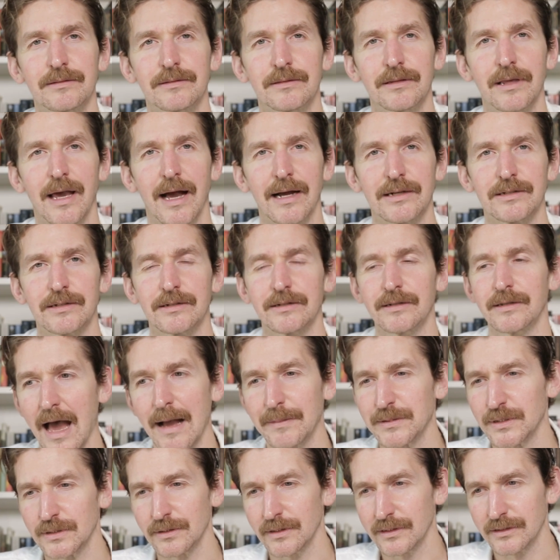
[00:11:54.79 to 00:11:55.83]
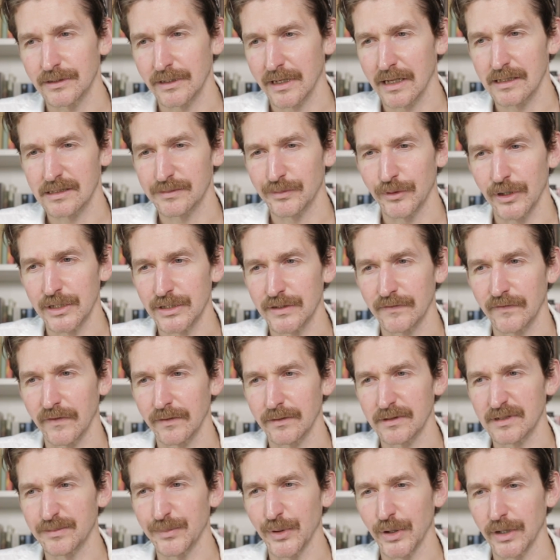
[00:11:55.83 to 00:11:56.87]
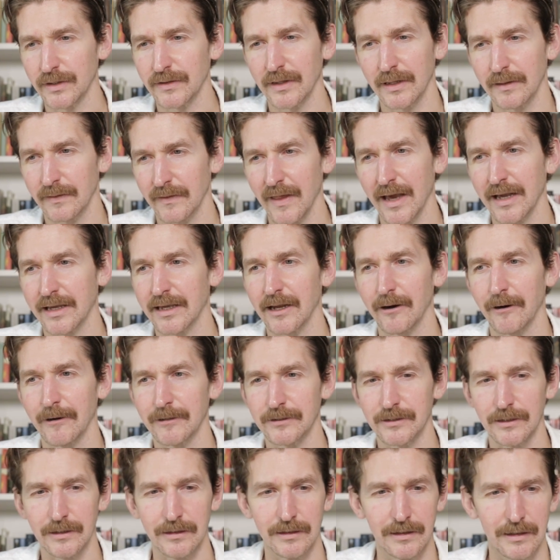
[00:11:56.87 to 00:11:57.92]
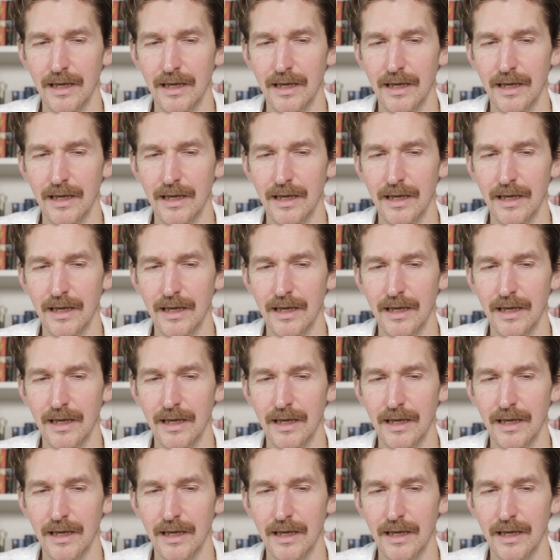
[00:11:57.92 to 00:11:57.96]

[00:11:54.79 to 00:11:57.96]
the actor, absolutely took inspiration from this book, that character.